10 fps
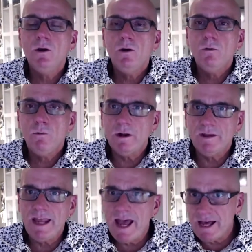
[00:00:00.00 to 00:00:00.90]
where
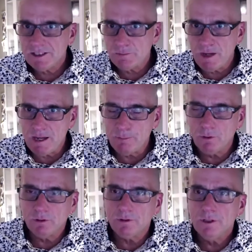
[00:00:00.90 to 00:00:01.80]
they asked
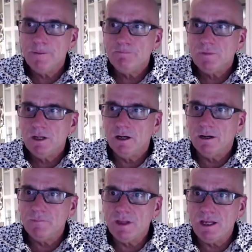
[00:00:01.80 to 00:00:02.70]
people
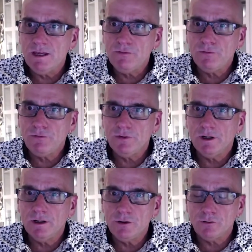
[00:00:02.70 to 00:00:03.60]
if
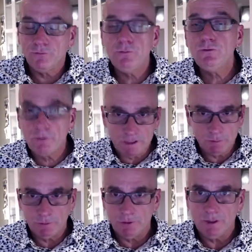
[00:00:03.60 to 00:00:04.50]
your food trays were
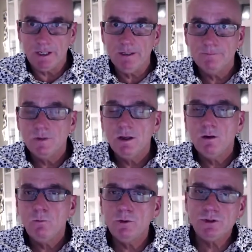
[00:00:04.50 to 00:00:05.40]
dirty,
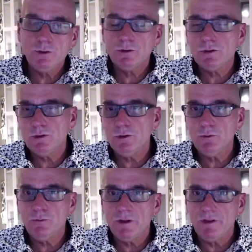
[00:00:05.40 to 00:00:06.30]
would you
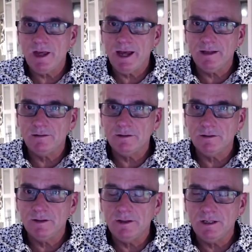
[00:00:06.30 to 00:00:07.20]
assume that
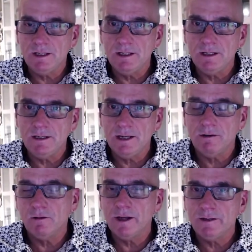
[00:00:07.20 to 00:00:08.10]
the
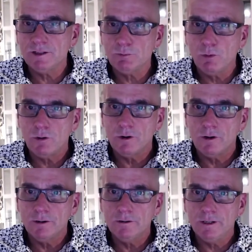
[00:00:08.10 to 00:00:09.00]
airline does
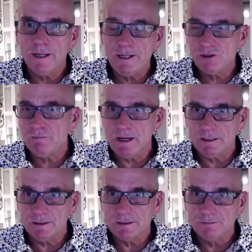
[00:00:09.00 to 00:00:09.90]
poor engine maintenance?